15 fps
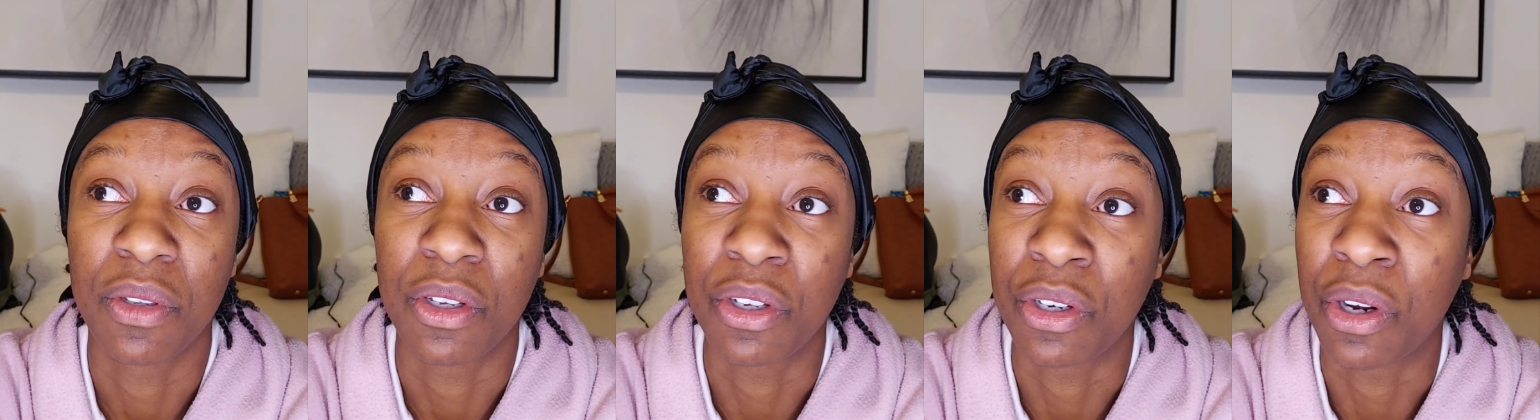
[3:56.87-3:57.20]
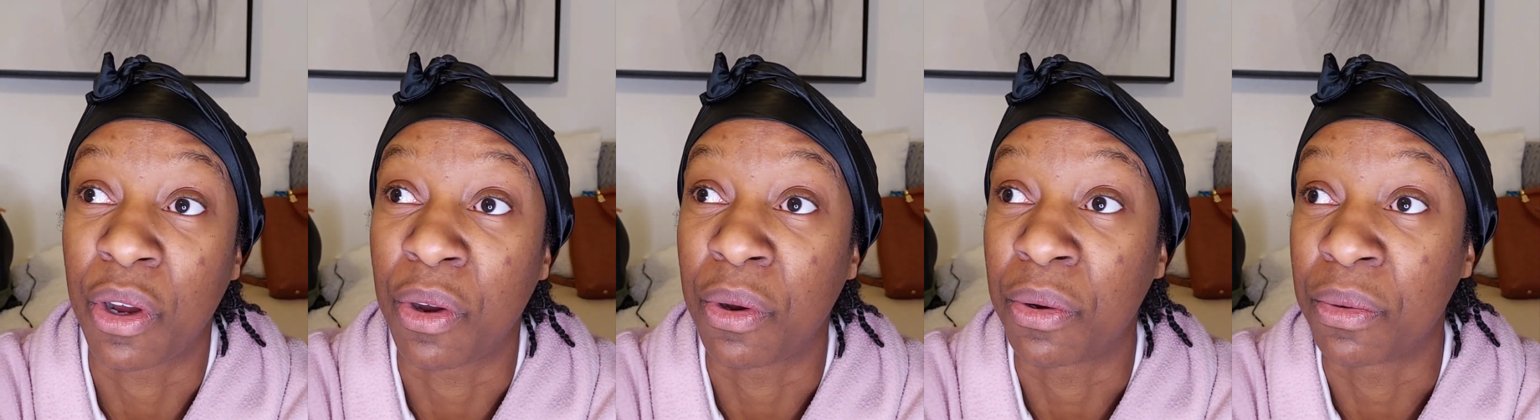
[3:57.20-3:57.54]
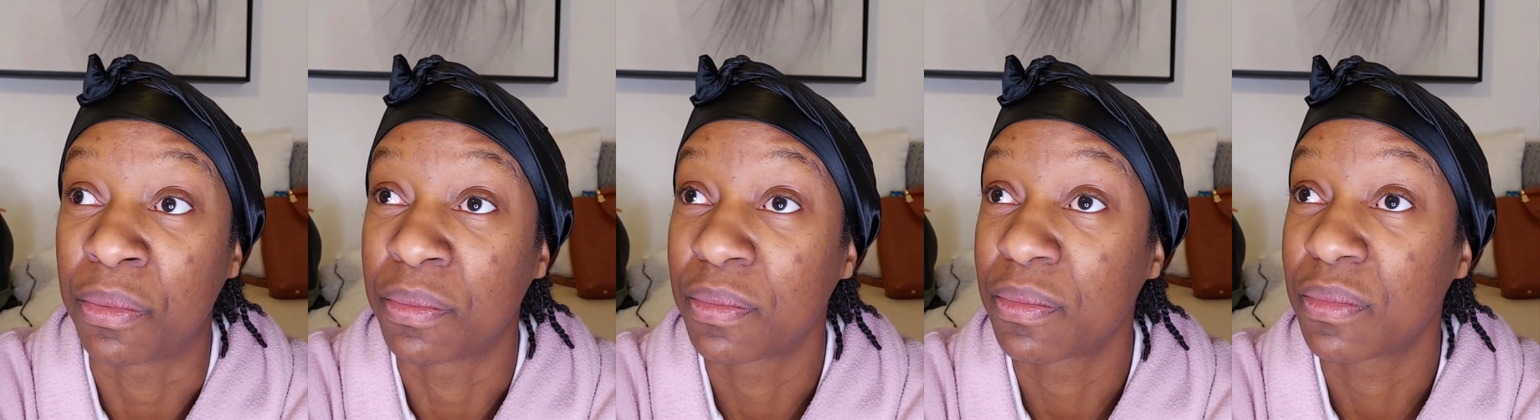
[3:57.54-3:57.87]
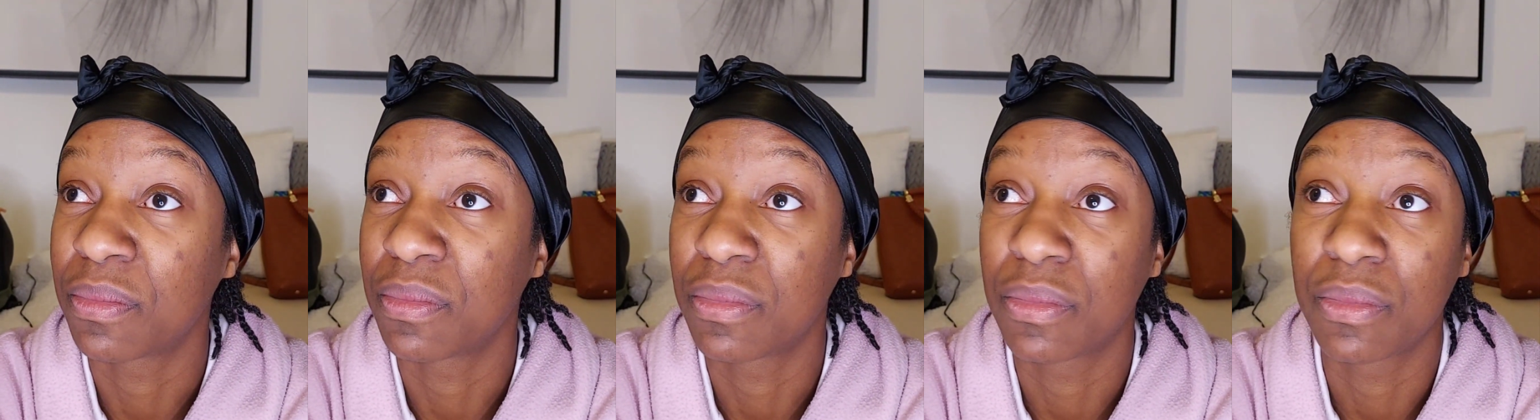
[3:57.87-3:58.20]
you know,
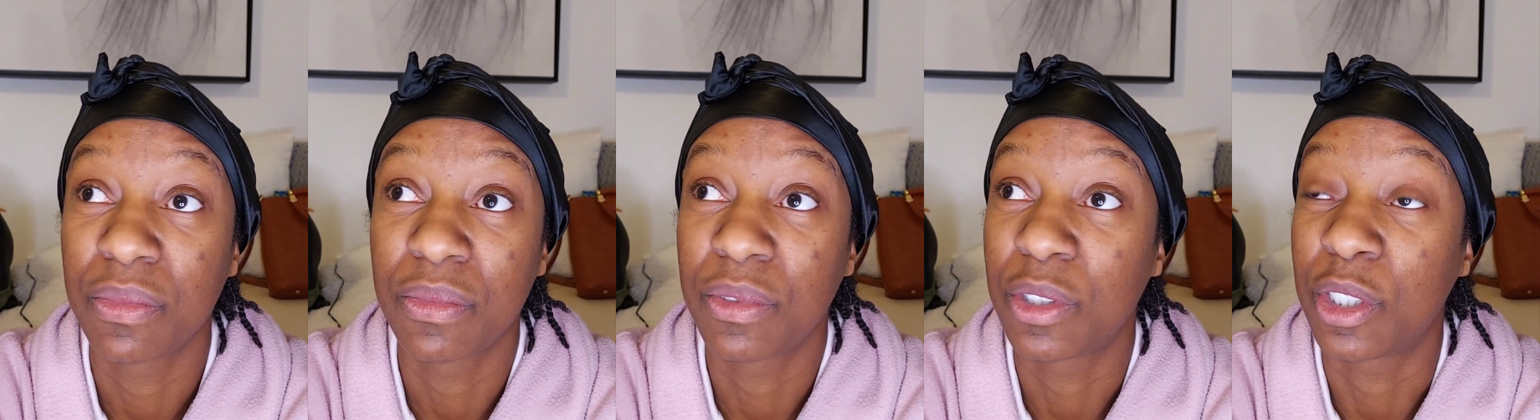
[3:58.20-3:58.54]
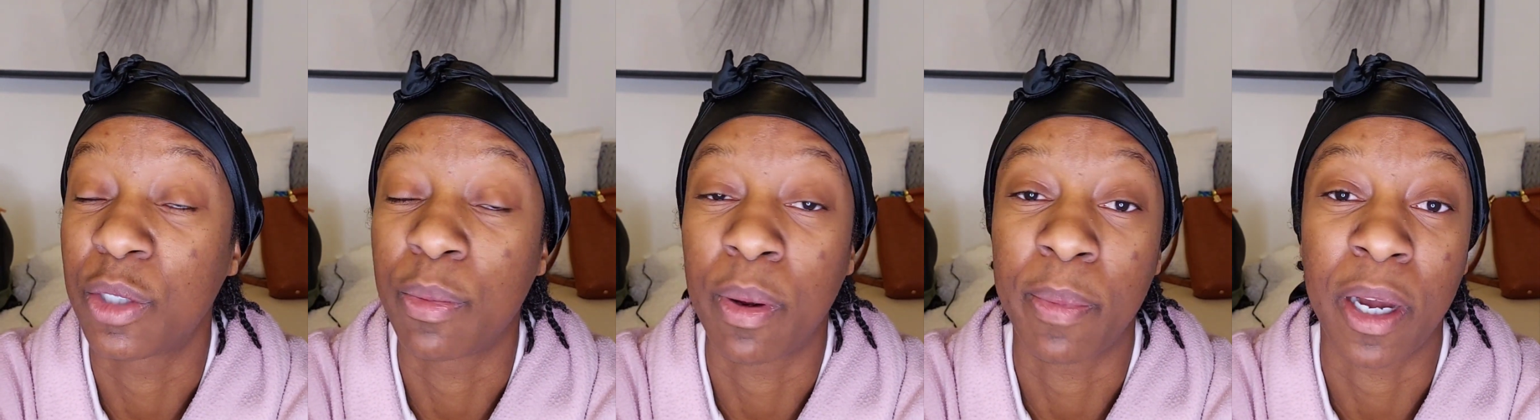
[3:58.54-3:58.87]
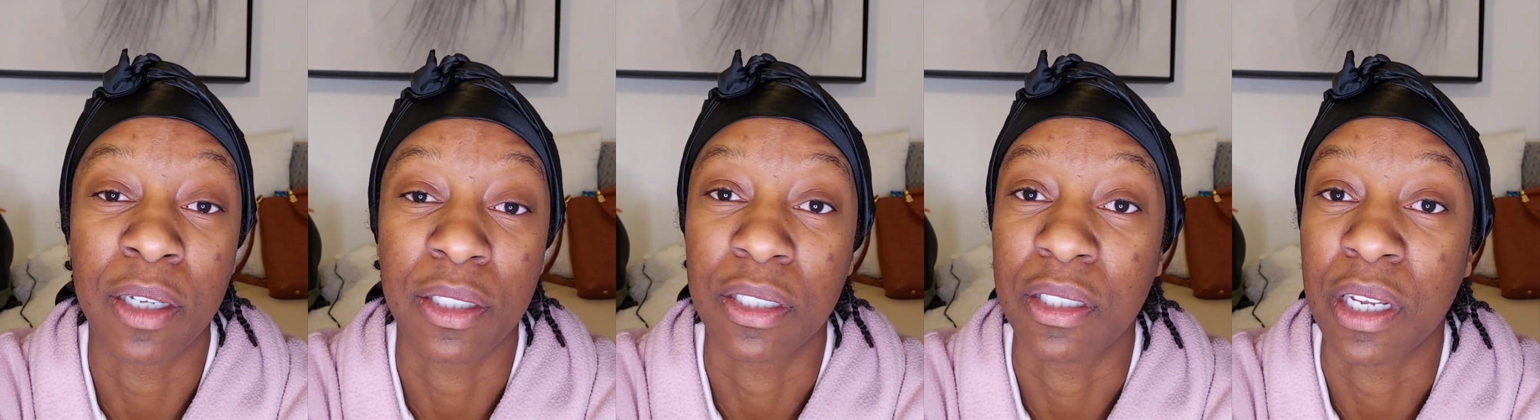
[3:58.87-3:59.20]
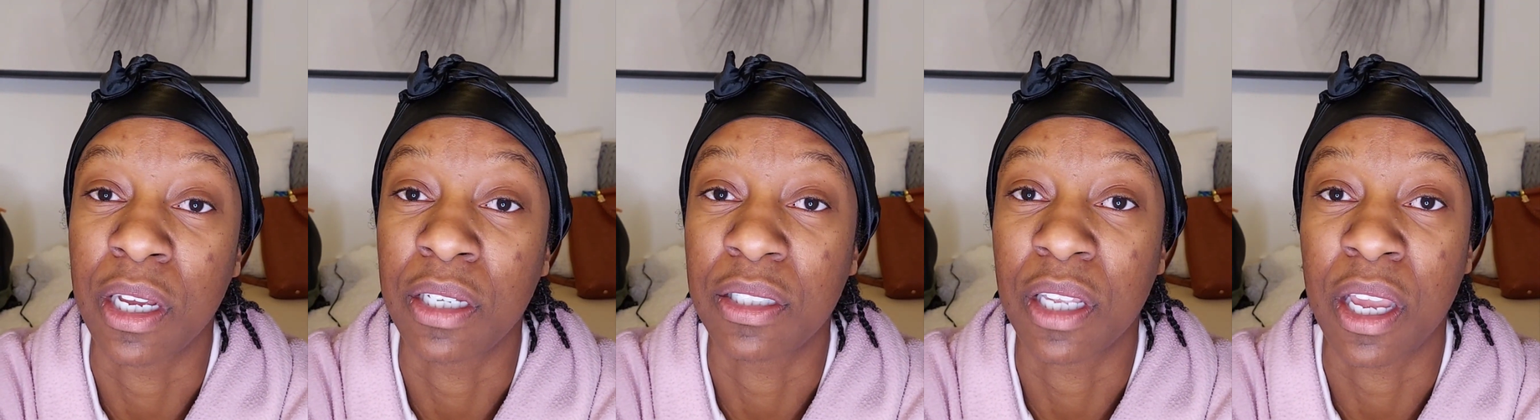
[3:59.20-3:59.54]
shoot my boss a
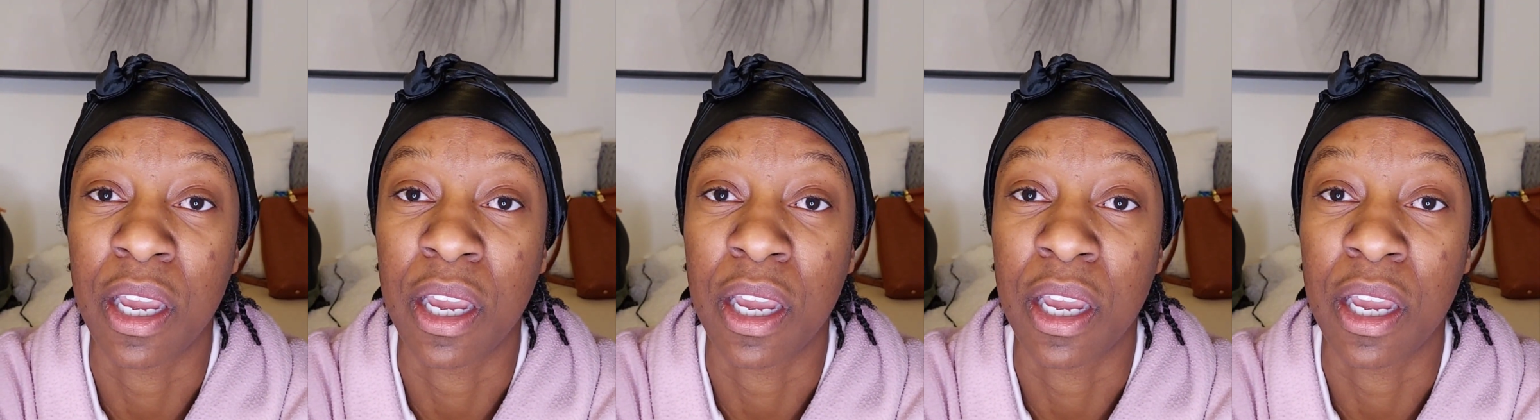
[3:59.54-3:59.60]
text,